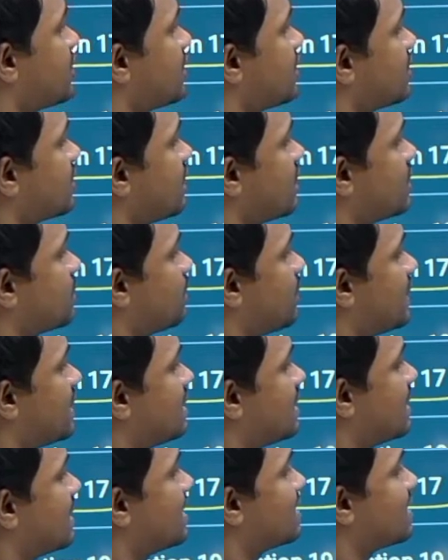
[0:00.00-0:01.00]

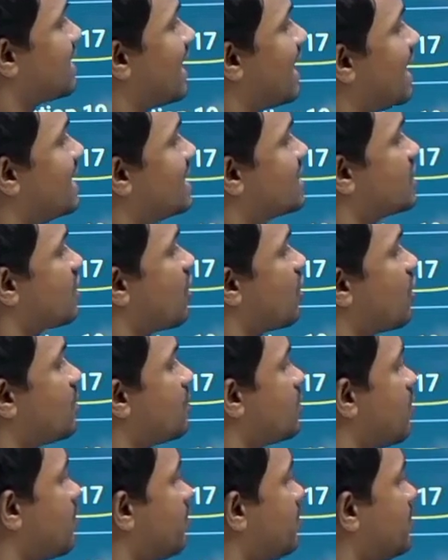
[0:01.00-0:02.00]
suspected sites or
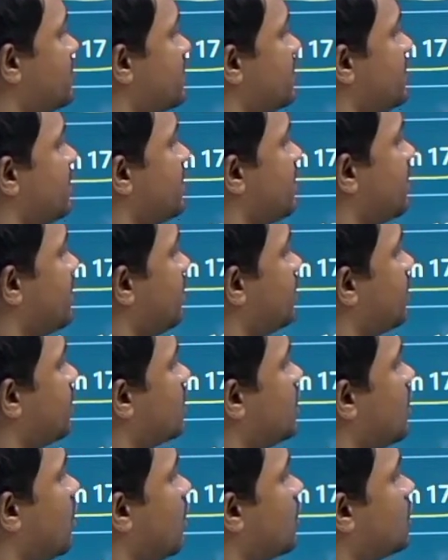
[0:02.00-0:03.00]
property
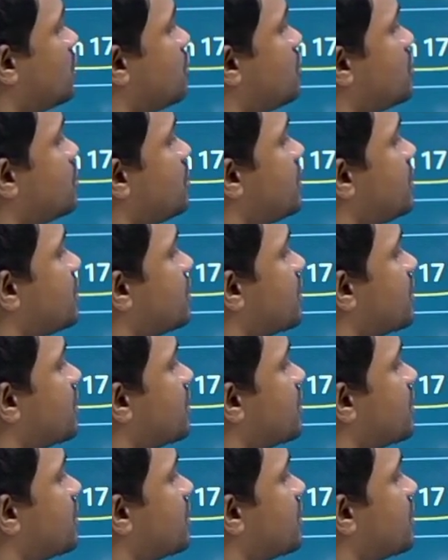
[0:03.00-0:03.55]
without judicial